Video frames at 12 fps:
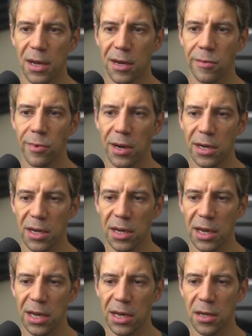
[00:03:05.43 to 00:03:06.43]
I can right click
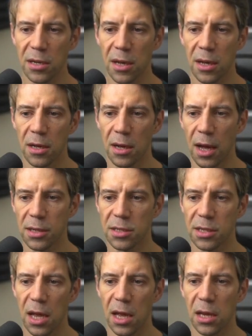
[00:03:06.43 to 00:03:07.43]
here and
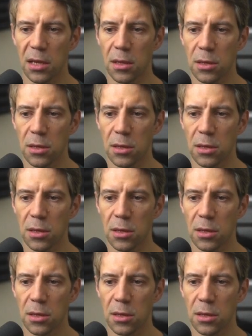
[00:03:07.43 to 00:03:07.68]
say